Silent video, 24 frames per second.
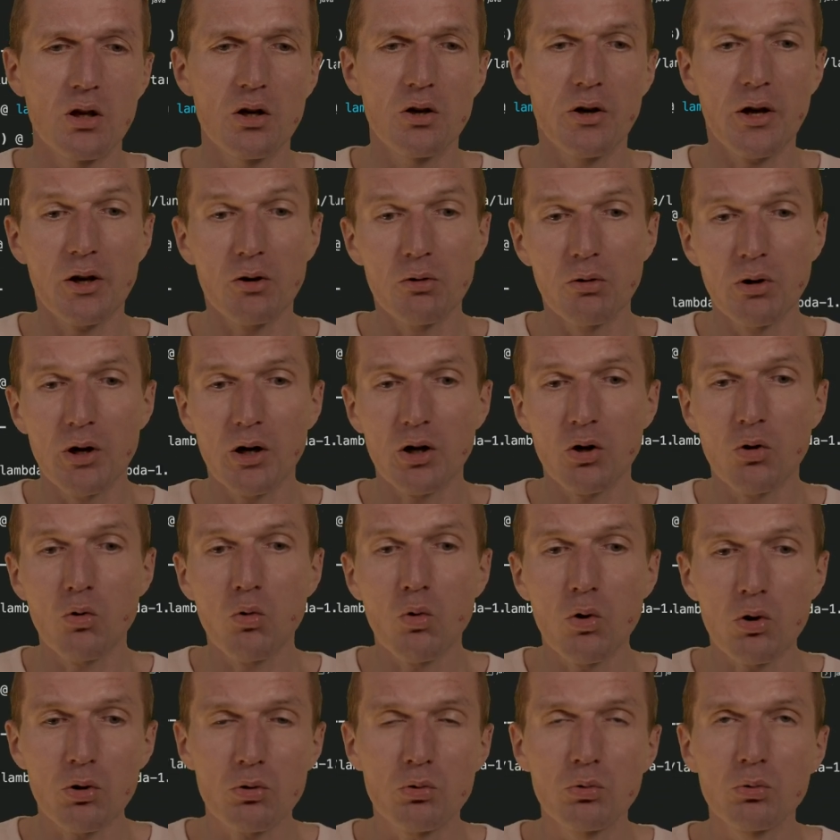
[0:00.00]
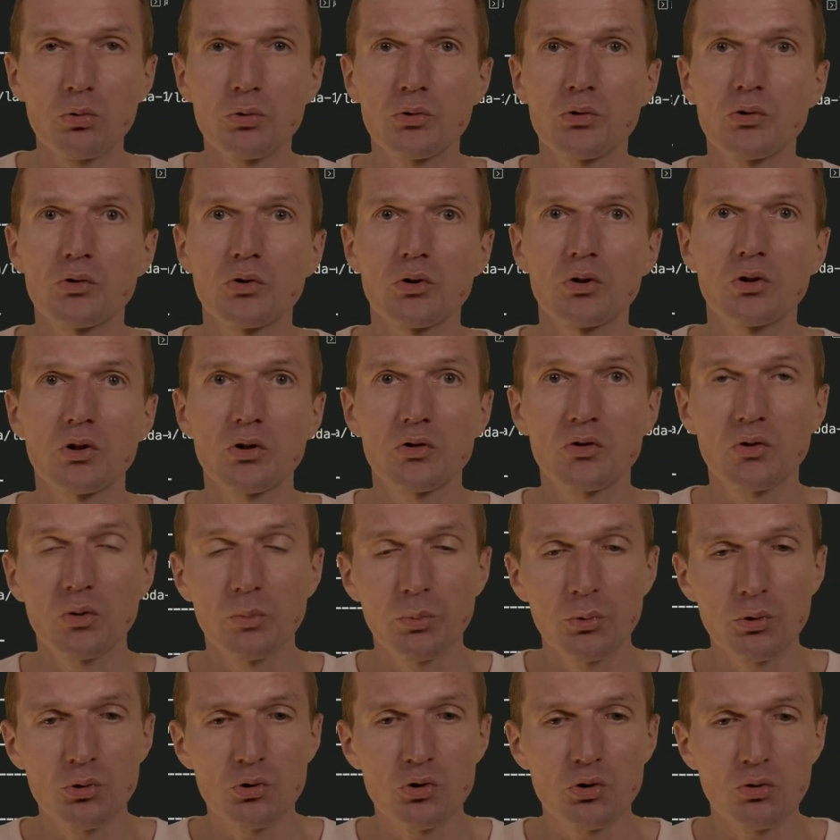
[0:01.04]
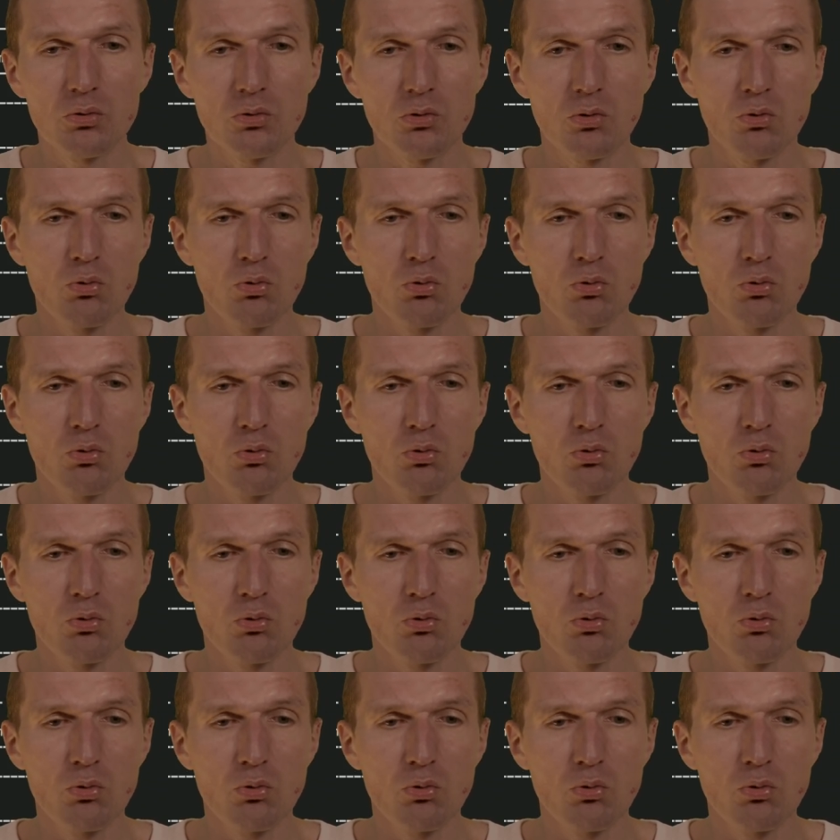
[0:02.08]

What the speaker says: regular Quarkus distribution,